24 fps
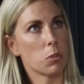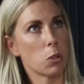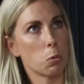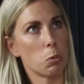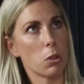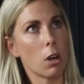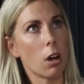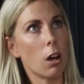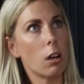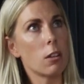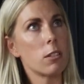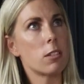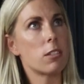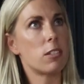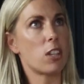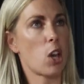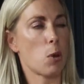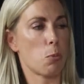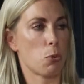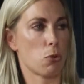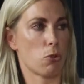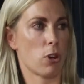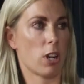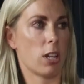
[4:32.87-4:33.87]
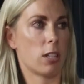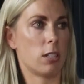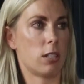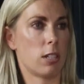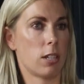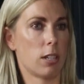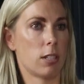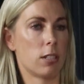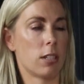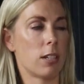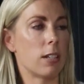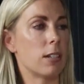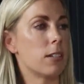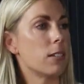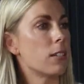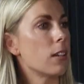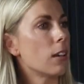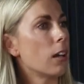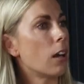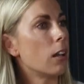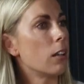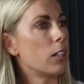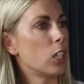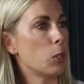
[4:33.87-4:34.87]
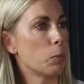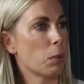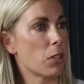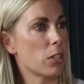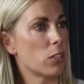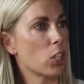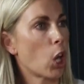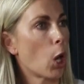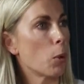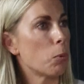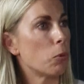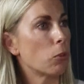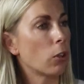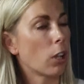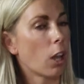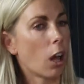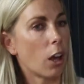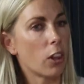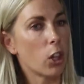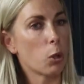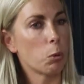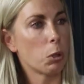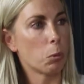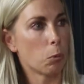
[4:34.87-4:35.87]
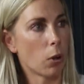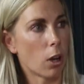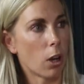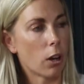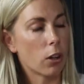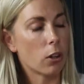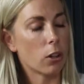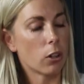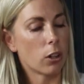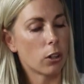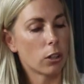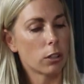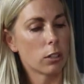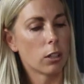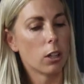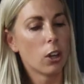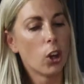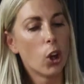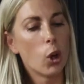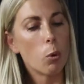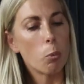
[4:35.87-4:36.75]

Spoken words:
So we aren't separated internally by the type of client that we work on.